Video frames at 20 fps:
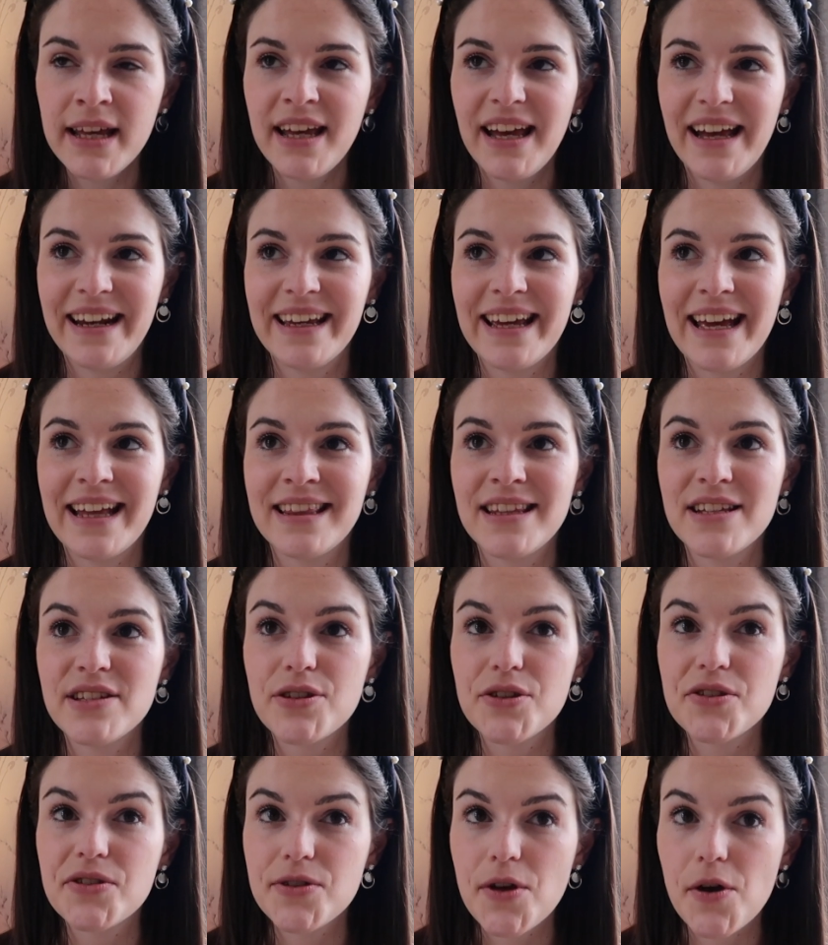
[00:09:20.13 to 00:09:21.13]
and again,
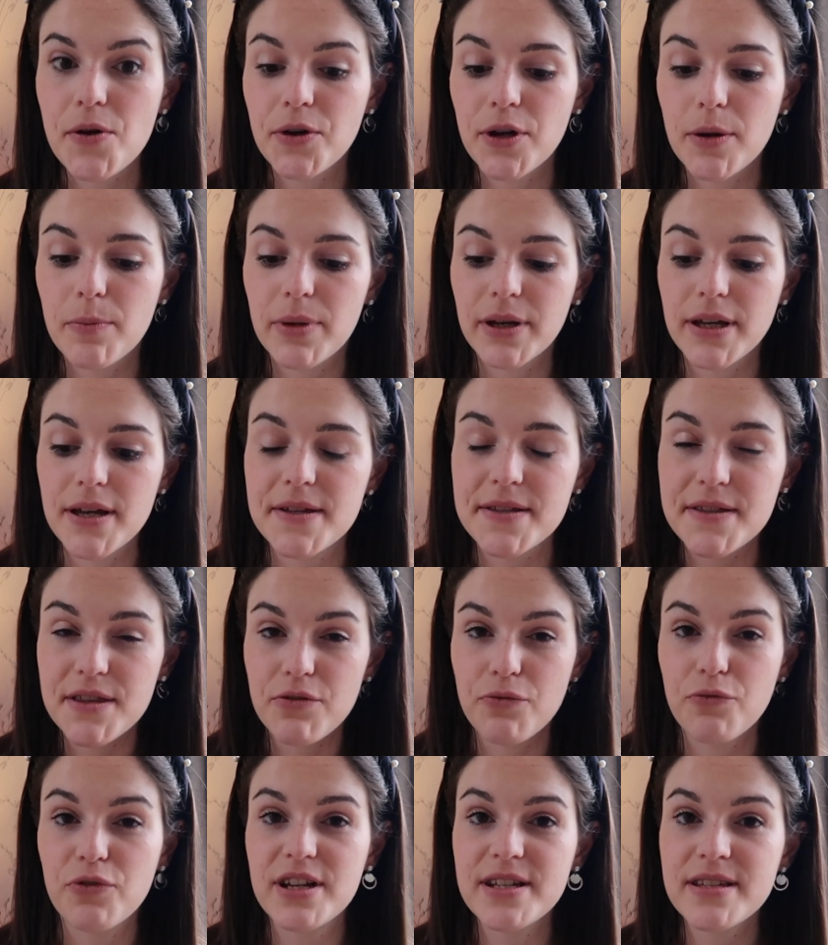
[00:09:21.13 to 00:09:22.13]
this is so good because
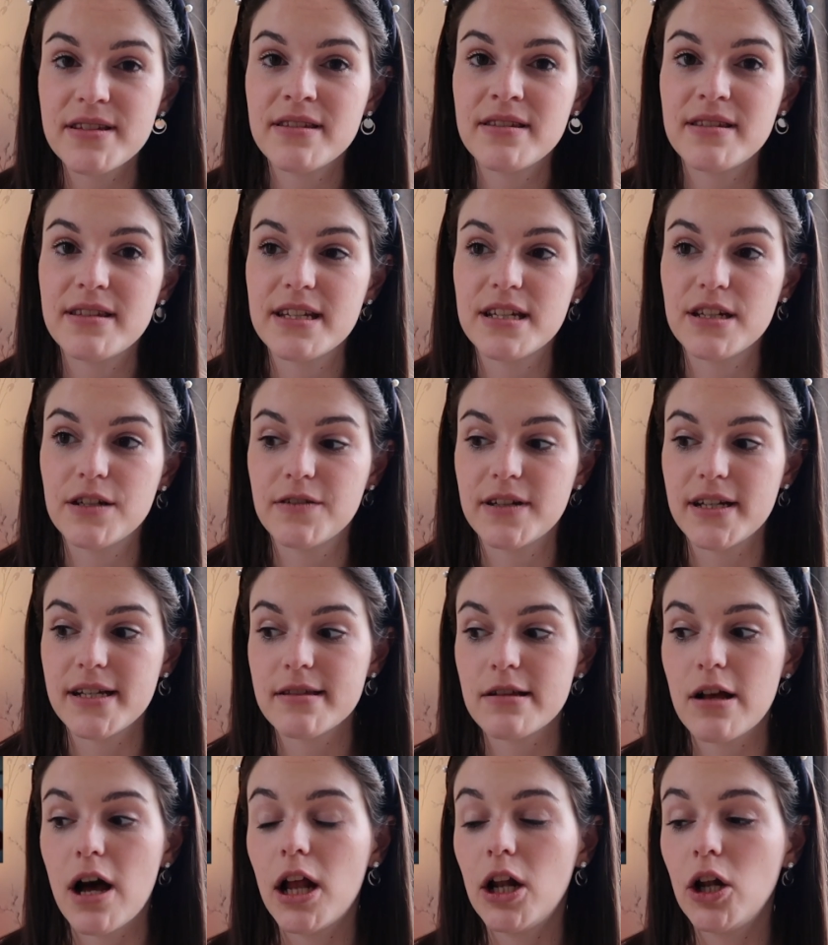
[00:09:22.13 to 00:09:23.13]
the recent
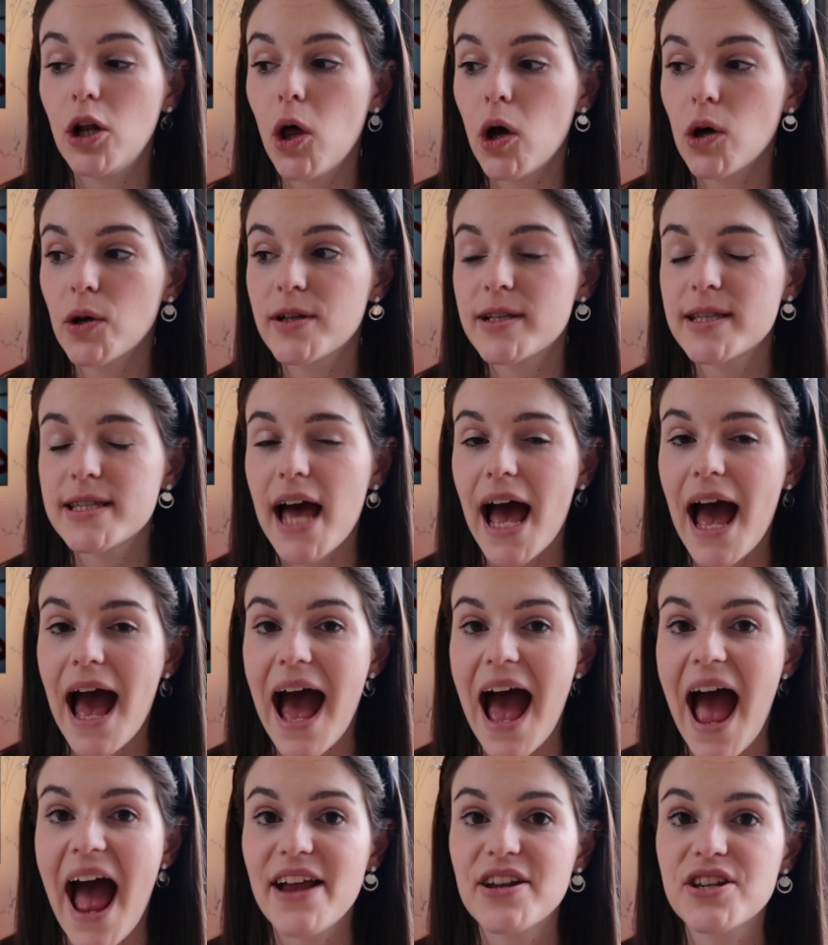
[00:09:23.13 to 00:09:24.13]
series looks
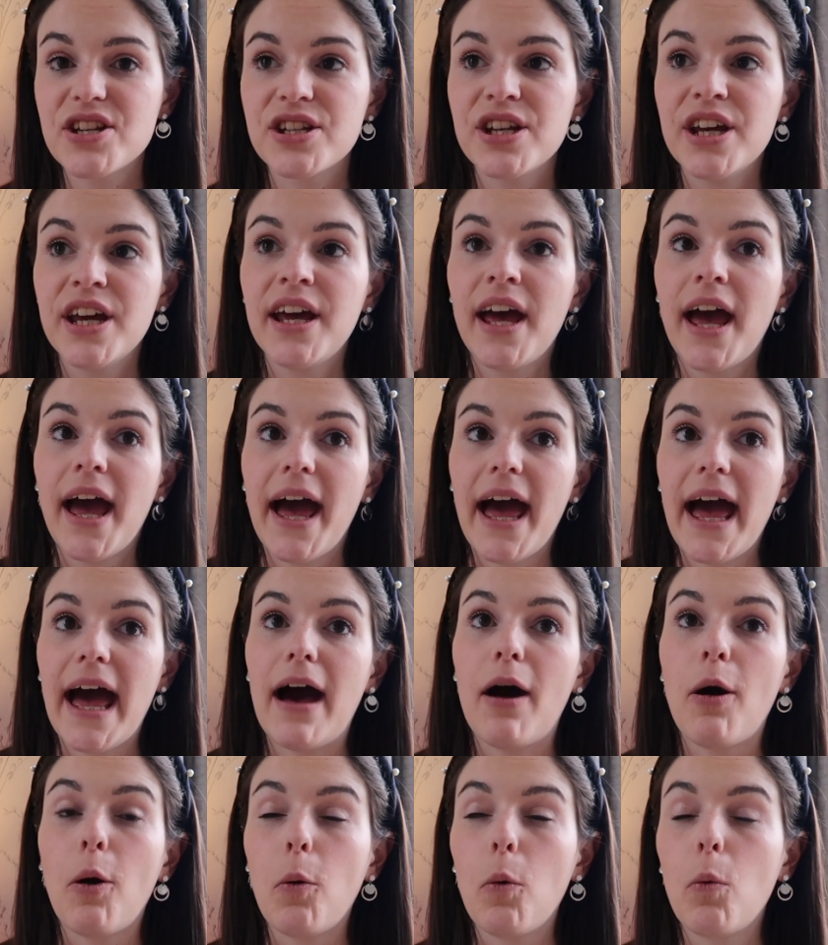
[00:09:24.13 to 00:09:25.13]
at
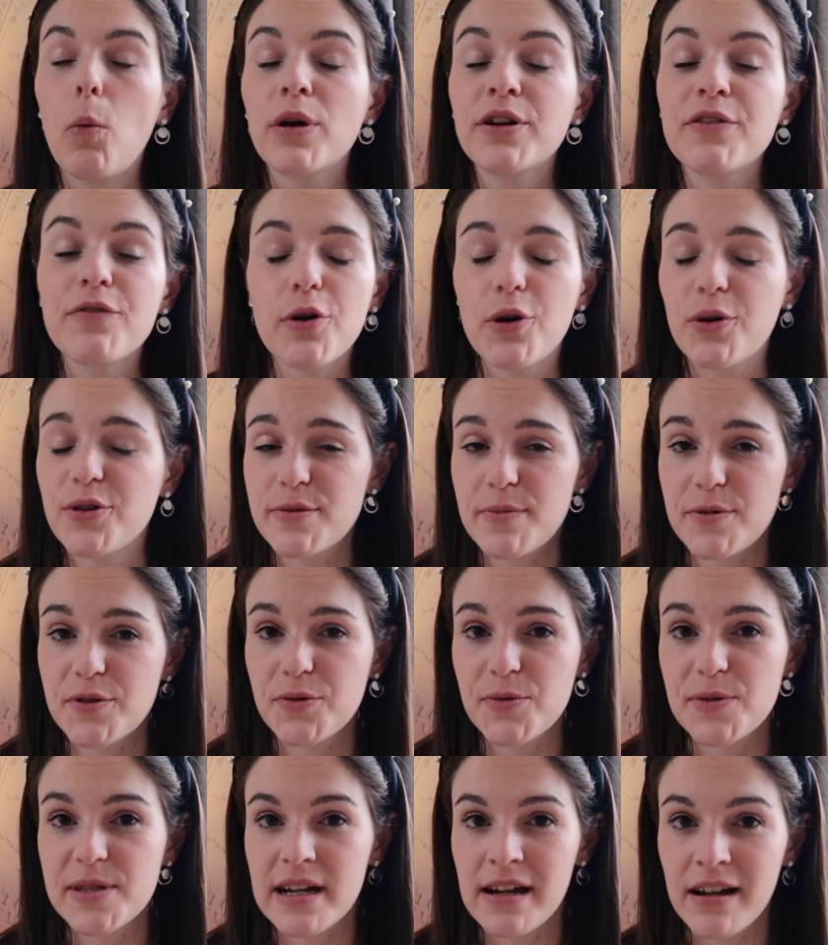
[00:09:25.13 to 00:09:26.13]
how one of the
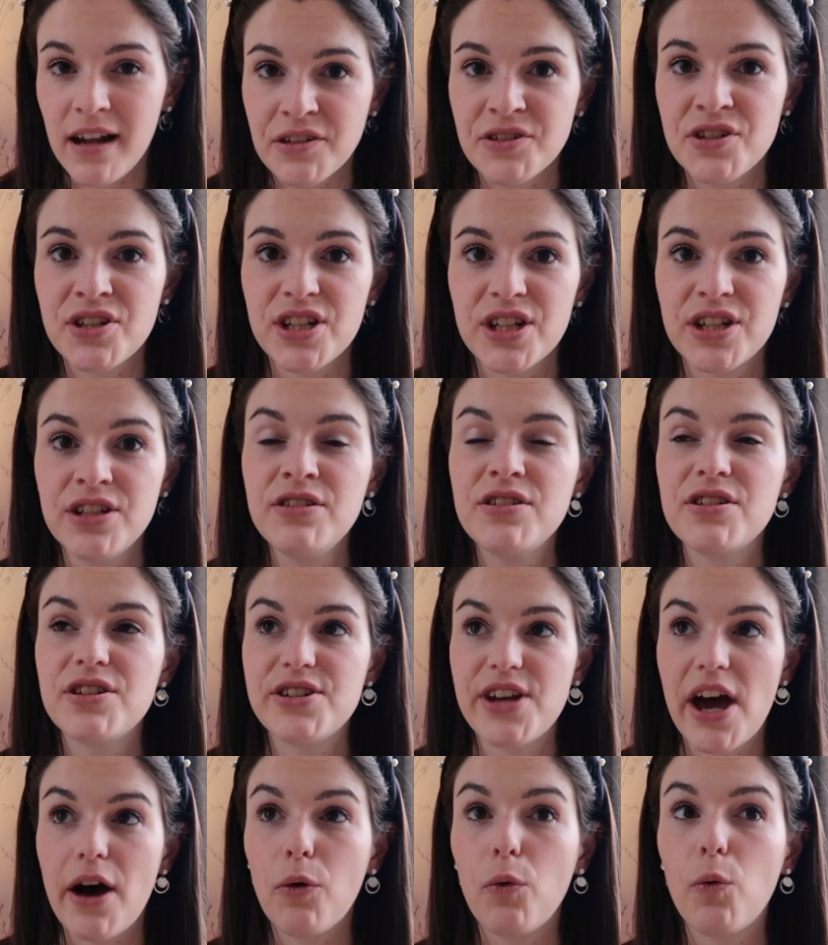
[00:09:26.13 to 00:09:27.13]
hospitals in London
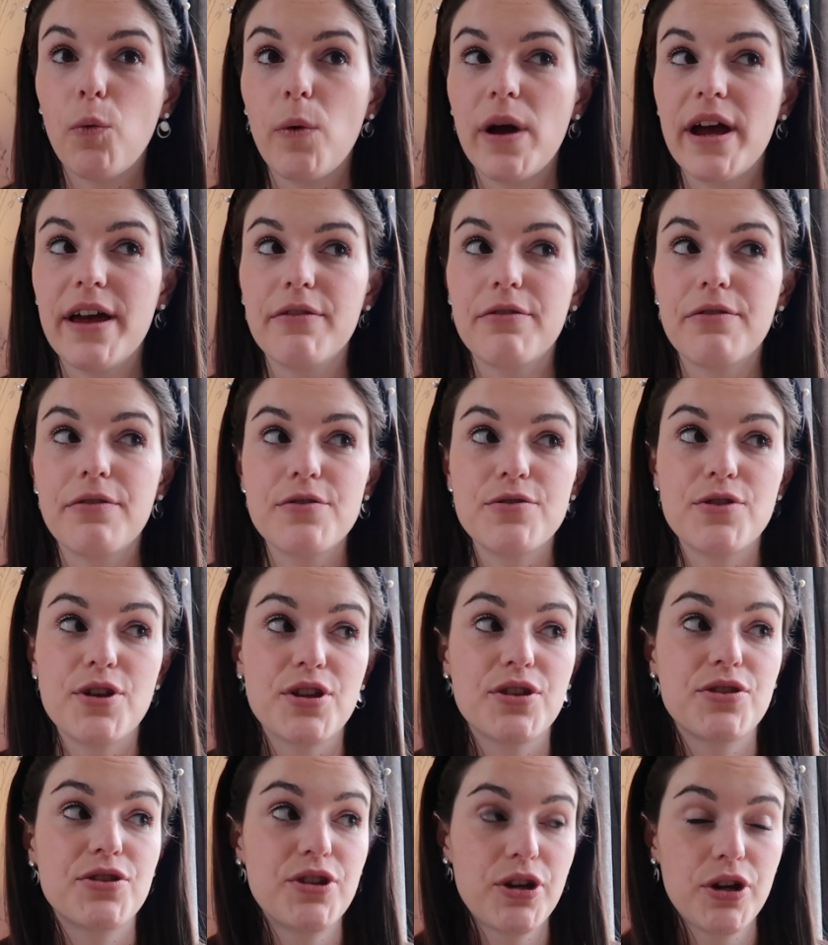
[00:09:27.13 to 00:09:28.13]
dealt with the
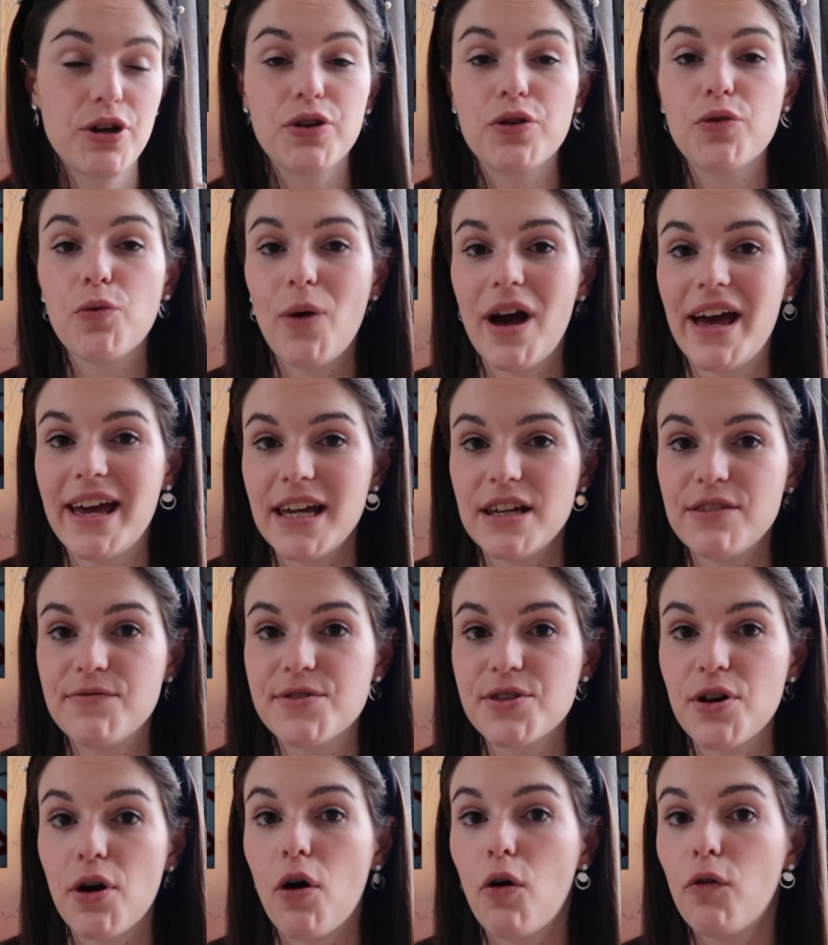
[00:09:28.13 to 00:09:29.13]
two
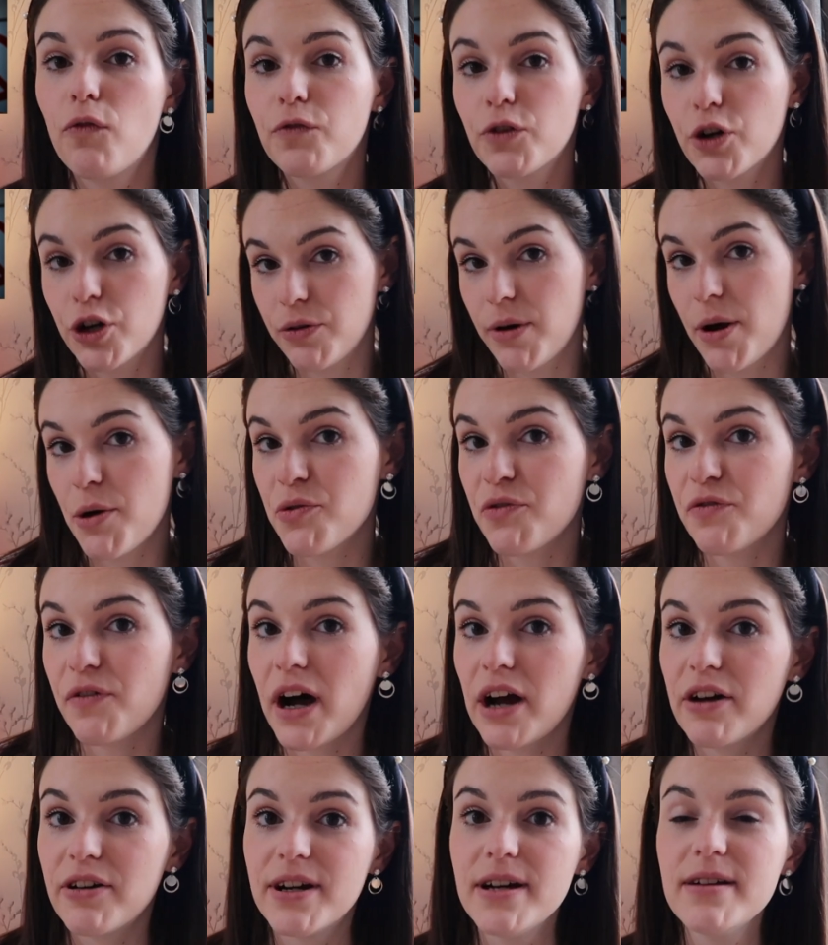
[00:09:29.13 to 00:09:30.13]
waves of
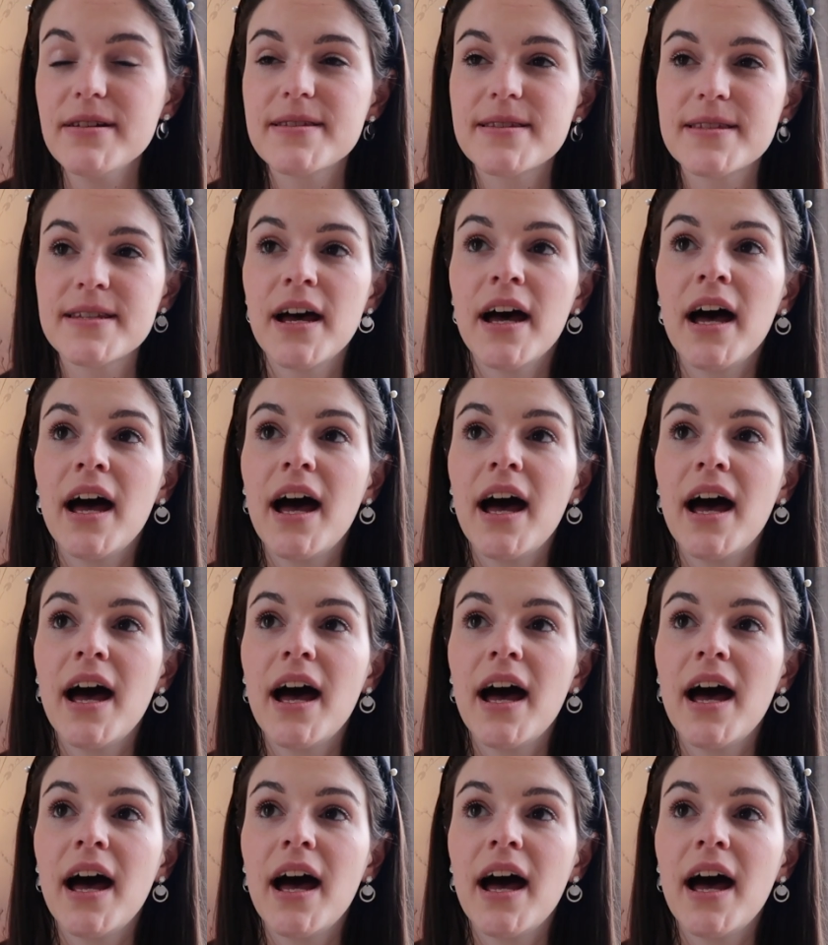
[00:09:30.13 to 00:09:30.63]
coronavirus.